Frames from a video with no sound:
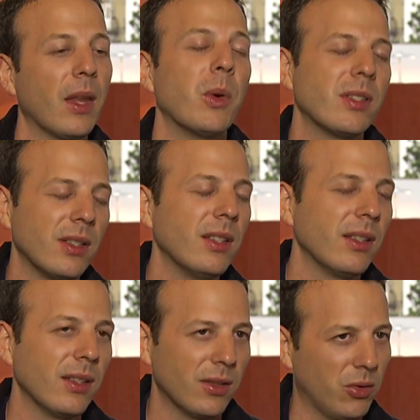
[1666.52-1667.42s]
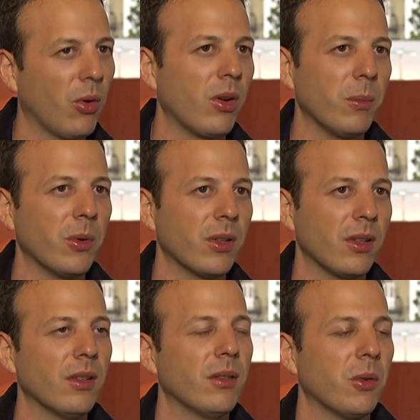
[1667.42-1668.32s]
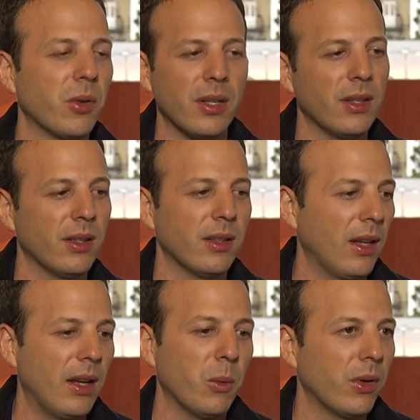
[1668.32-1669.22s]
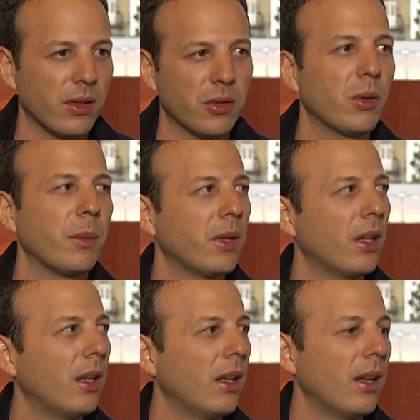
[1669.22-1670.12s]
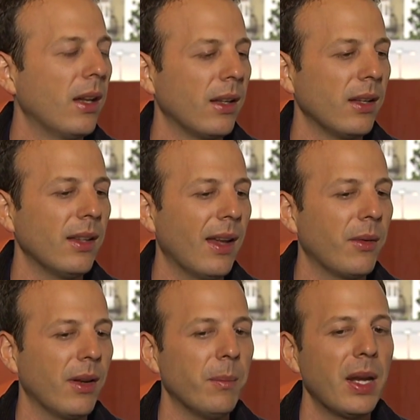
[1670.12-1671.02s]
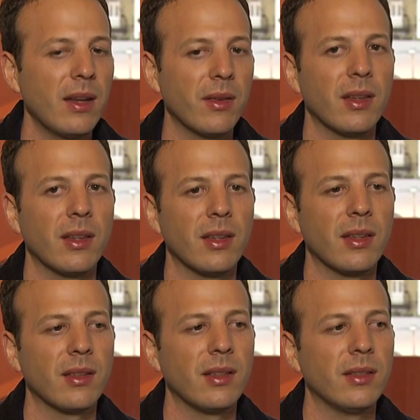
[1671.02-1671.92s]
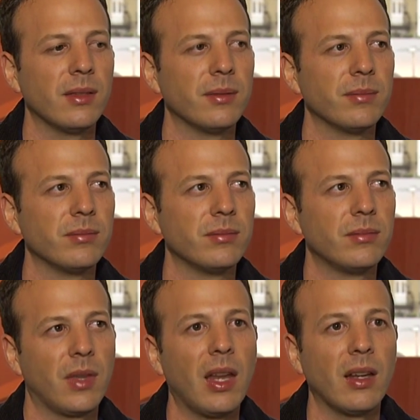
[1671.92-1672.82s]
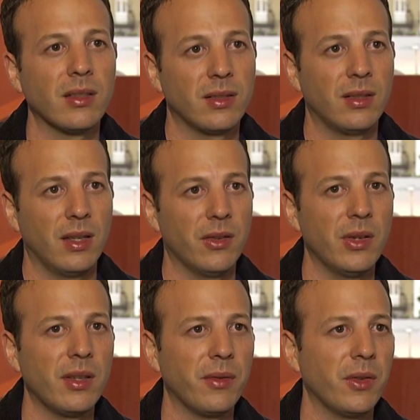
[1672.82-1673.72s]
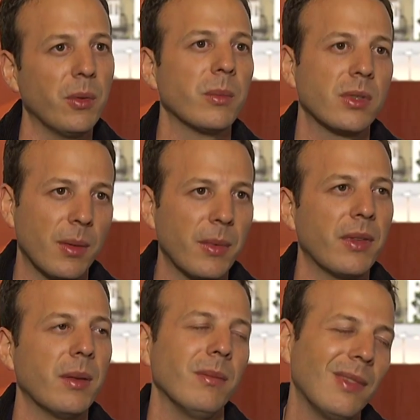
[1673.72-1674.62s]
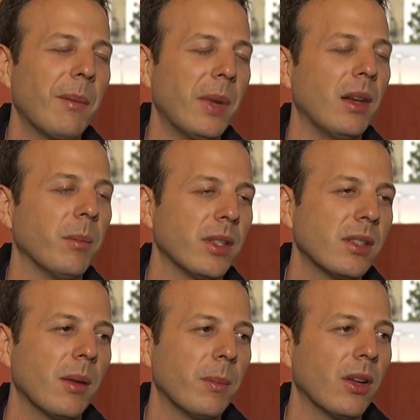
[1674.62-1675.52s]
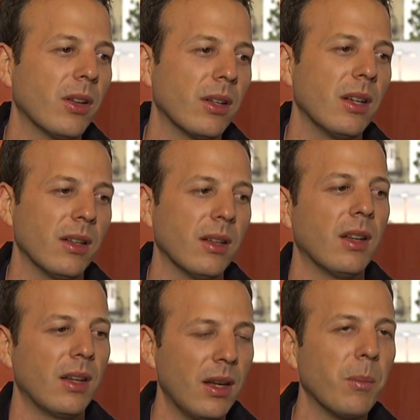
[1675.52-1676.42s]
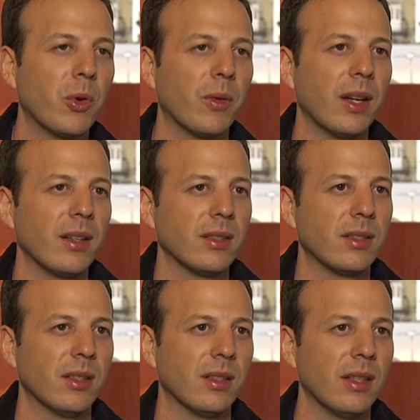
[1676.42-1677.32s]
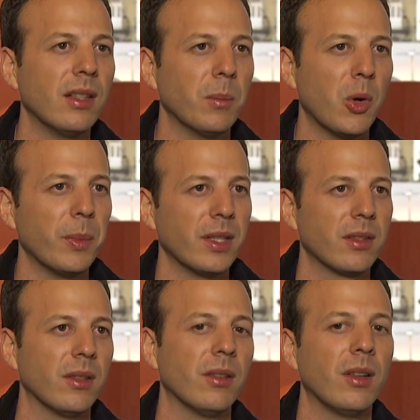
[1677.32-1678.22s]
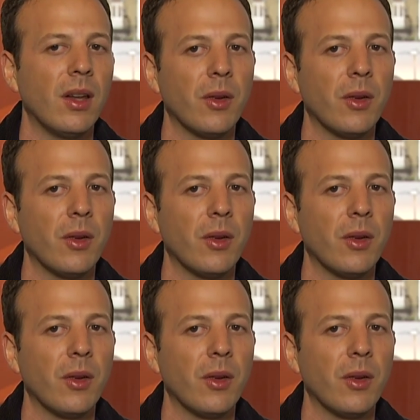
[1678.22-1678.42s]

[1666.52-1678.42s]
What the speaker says: That wasn't in the storyboard, you know, or anywhere in the script, and many of the things that are in the film, some of them, not many, but some are improvised in the moment, you know.